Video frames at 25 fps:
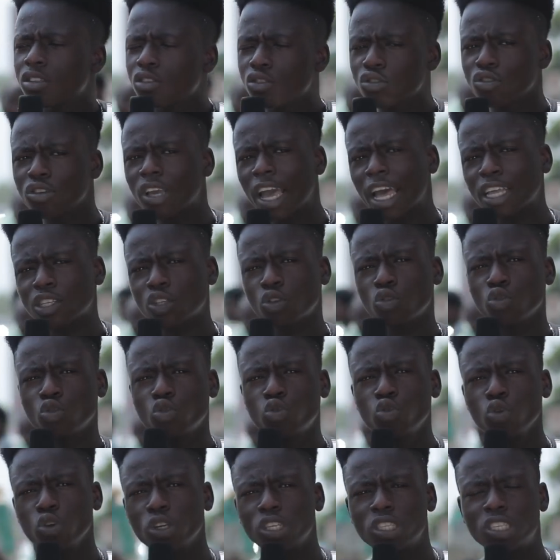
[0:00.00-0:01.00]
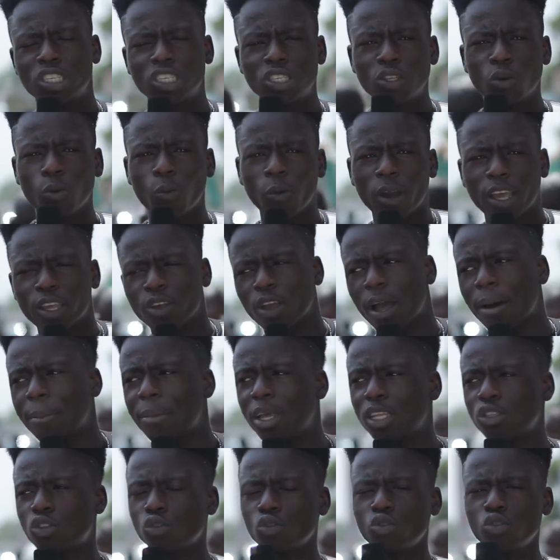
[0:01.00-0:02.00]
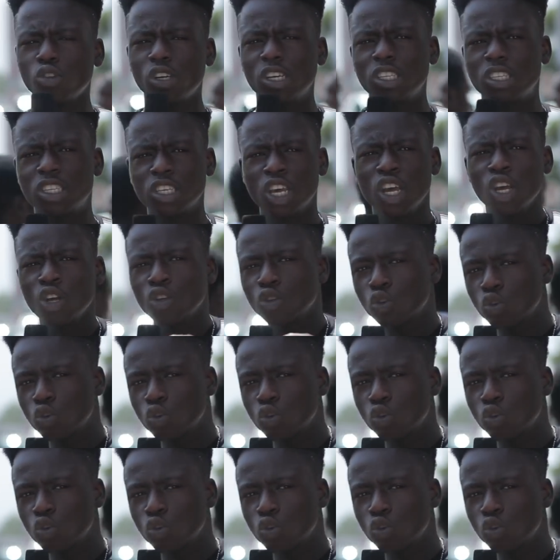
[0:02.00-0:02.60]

you guys should do it the way you are meant to do it.